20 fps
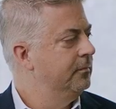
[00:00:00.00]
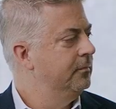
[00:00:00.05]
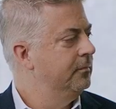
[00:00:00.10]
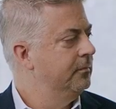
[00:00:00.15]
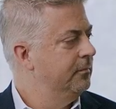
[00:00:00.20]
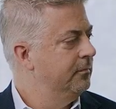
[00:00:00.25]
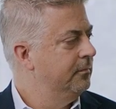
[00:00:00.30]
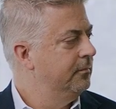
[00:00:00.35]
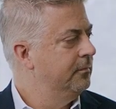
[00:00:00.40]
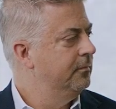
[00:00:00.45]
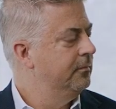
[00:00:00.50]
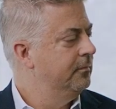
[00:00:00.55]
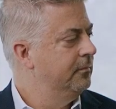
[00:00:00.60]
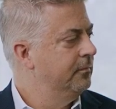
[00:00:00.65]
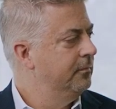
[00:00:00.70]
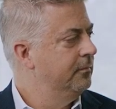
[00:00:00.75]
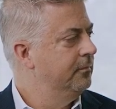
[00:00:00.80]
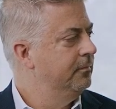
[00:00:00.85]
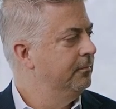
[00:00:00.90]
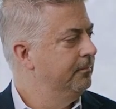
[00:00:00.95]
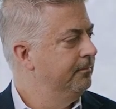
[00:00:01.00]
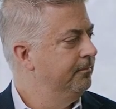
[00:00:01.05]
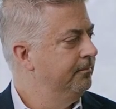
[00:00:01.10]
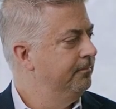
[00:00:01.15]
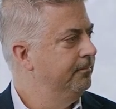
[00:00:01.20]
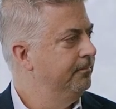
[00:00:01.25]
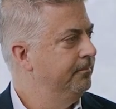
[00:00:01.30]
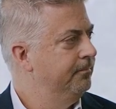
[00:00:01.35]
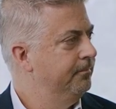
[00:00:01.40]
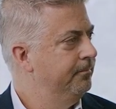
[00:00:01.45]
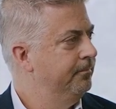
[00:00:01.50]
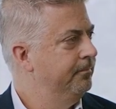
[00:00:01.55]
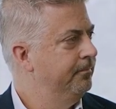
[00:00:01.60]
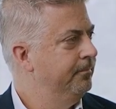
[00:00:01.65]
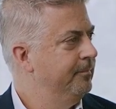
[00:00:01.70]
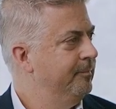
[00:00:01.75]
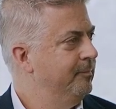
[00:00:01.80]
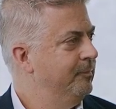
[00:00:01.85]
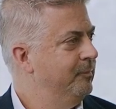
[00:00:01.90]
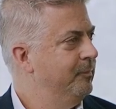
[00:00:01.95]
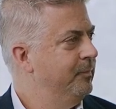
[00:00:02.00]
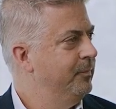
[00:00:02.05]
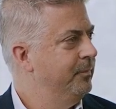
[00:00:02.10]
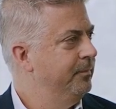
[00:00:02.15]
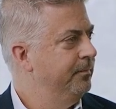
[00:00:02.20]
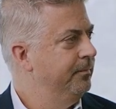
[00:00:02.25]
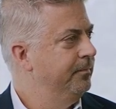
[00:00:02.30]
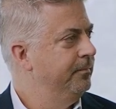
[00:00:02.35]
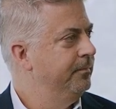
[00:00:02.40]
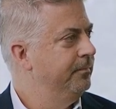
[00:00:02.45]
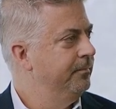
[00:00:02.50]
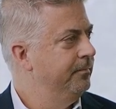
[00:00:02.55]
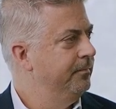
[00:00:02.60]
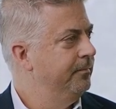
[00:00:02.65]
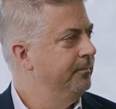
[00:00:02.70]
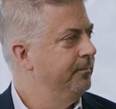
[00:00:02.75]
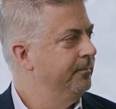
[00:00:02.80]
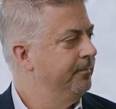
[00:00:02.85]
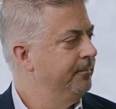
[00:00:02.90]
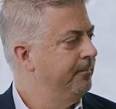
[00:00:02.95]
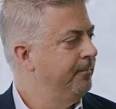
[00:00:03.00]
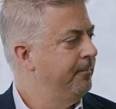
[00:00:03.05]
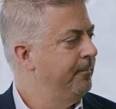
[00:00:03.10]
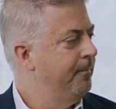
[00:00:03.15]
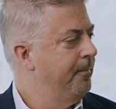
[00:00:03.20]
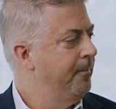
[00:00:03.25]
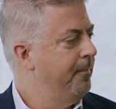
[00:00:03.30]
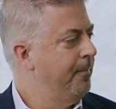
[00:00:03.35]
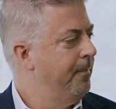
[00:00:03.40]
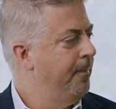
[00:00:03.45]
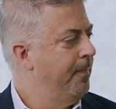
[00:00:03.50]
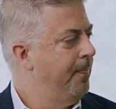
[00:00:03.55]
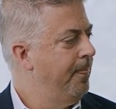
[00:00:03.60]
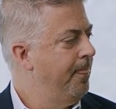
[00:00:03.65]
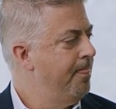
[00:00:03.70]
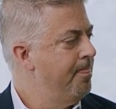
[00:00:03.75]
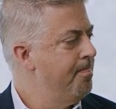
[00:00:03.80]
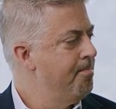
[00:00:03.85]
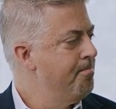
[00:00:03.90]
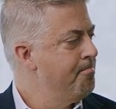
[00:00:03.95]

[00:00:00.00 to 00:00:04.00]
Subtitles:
No words are spoken by the person on screen.